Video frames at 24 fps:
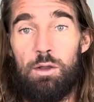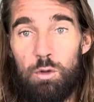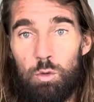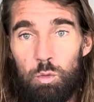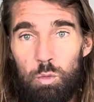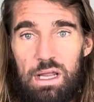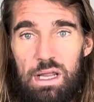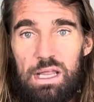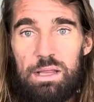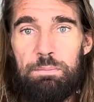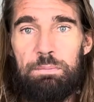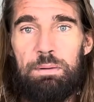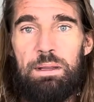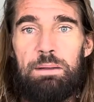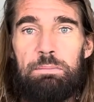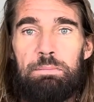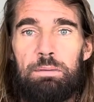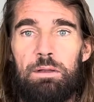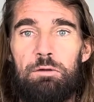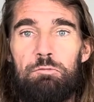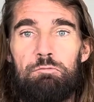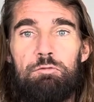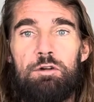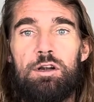the way
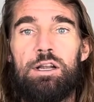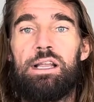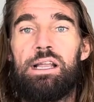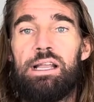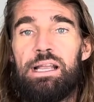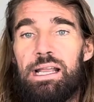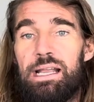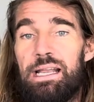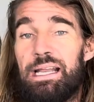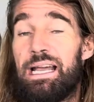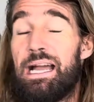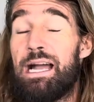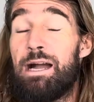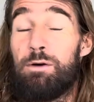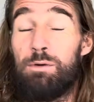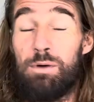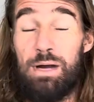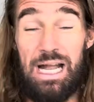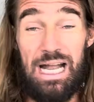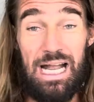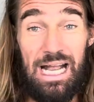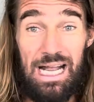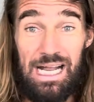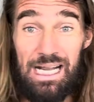people are running and how
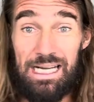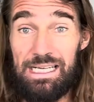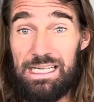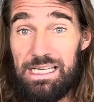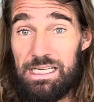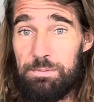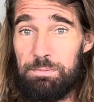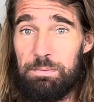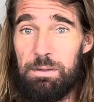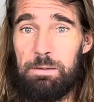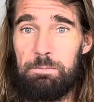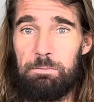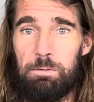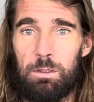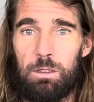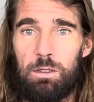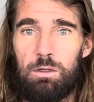haggard people